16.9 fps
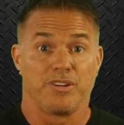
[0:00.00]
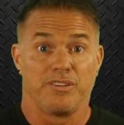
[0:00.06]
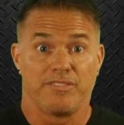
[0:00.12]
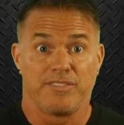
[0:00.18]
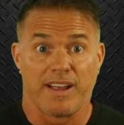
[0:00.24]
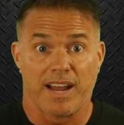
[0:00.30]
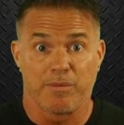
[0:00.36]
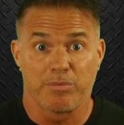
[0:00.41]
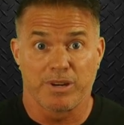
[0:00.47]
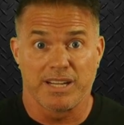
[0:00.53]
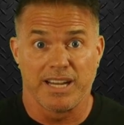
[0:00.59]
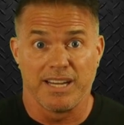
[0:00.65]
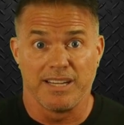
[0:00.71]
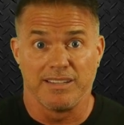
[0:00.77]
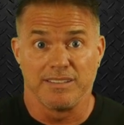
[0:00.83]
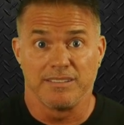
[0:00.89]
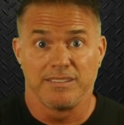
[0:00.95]
going to
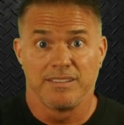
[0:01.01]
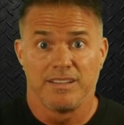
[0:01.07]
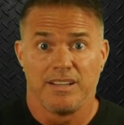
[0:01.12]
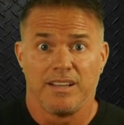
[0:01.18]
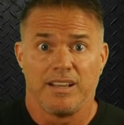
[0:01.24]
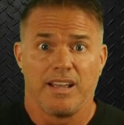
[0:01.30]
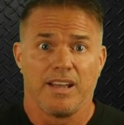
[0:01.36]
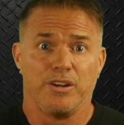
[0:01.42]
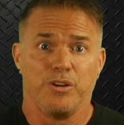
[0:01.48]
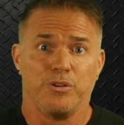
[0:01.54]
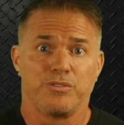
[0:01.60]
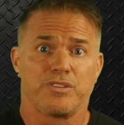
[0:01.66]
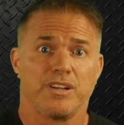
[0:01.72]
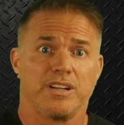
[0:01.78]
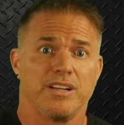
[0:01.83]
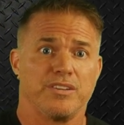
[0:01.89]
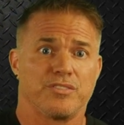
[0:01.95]
fabricate it? And who's
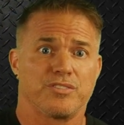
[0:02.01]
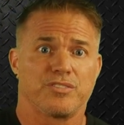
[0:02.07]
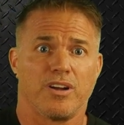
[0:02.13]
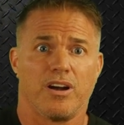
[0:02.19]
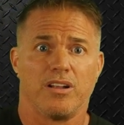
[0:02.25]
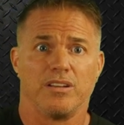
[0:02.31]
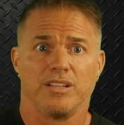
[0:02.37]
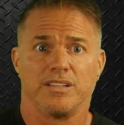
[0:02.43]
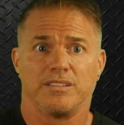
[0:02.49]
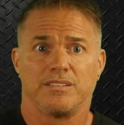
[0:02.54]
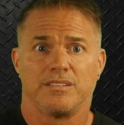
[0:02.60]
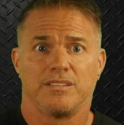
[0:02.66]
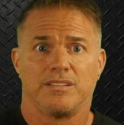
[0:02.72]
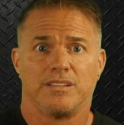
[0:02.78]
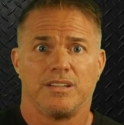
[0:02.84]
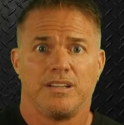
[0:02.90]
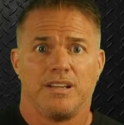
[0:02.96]
going to install it?
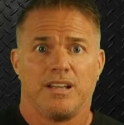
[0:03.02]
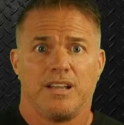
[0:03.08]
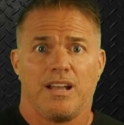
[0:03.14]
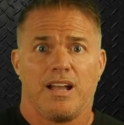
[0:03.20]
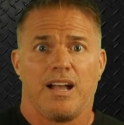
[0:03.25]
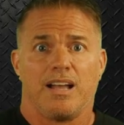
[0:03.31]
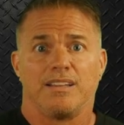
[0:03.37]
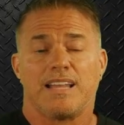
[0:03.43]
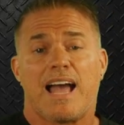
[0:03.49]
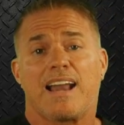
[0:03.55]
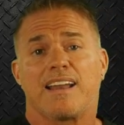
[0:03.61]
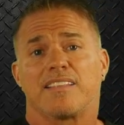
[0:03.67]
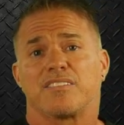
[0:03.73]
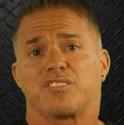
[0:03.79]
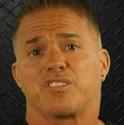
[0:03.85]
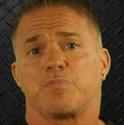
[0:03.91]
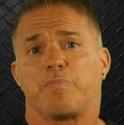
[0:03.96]
A lot of
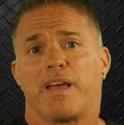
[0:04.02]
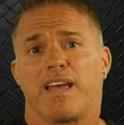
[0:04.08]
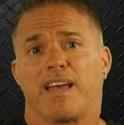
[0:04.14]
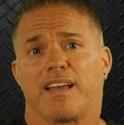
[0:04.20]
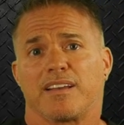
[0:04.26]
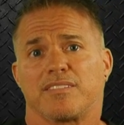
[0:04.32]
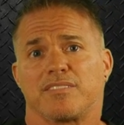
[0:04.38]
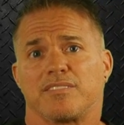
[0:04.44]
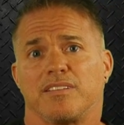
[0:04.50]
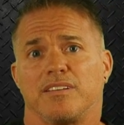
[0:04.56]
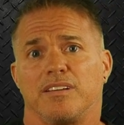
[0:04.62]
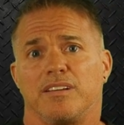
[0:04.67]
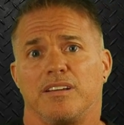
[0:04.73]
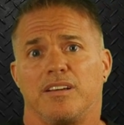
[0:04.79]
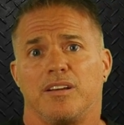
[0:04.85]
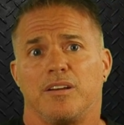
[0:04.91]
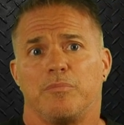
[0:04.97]
the specs
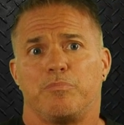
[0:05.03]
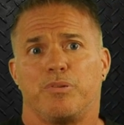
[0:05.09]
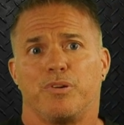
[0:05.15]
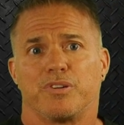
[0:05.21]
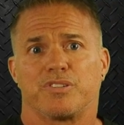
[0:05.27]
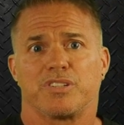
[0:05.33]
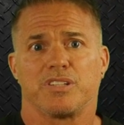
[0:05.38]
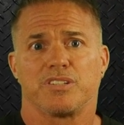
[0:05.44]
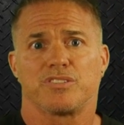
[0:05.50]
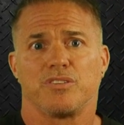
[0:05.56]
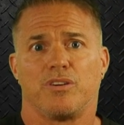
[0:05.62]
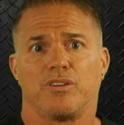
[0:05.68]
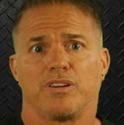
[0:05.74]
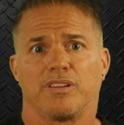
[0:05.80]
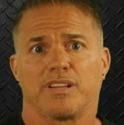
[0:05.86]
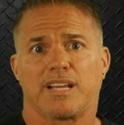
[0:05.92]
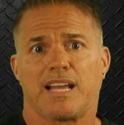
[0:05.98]
push this
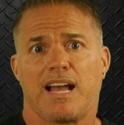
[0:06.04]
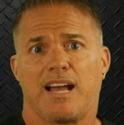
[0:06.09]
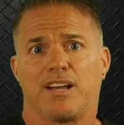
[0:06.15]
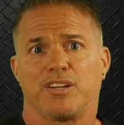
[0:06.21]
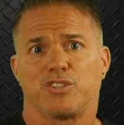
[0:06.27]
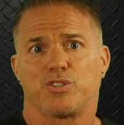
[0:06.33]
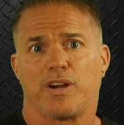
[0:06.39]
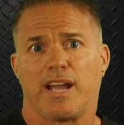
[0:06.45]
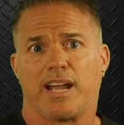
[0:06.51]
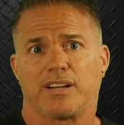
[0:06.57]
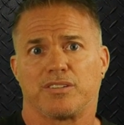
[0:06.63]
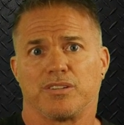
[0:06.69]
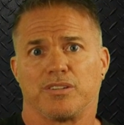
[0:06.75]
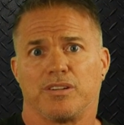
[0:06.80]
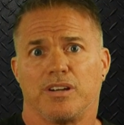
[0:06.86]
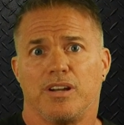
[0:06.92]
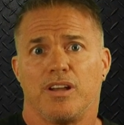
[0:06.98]
onto the
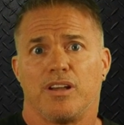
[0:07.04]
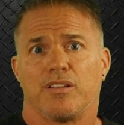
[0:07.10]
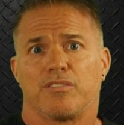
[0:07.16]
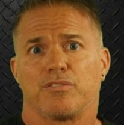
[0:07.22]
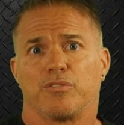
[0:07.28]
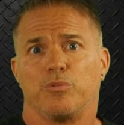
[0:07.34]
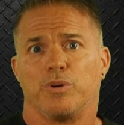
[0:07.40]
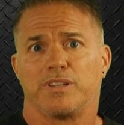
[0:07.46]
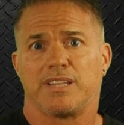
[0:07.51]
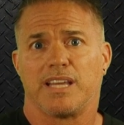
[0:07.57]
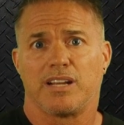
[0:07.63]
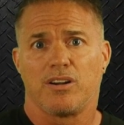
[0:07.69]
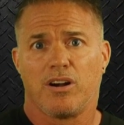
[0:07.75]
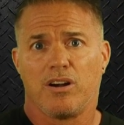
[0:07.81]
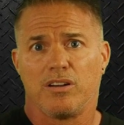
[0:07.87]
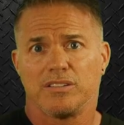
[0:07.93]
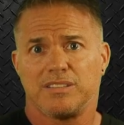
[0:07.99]
contractor through what they
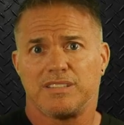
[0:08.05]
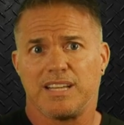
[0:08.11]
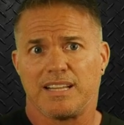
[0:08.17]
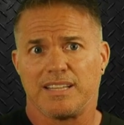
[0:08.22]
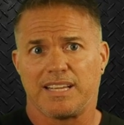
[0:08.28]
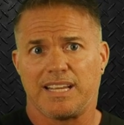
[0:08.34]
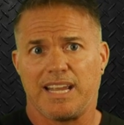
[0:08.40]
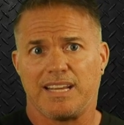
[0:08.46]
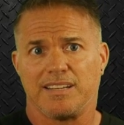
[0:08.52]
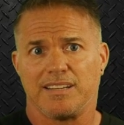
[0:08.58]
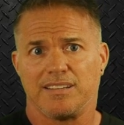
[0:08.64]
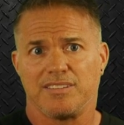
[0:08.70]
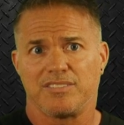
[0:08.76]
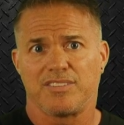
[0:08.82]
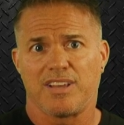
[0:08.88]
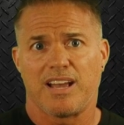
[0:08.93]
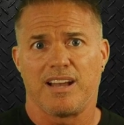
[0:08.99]
call delegated
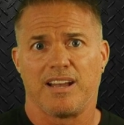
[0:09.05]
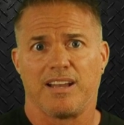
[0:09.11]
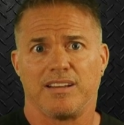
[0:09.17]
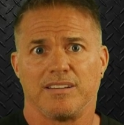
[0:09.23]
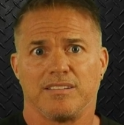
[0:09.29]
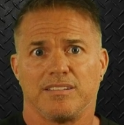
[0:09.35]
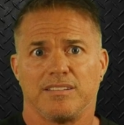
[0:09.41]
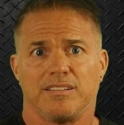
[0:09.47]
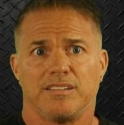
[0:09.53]
design.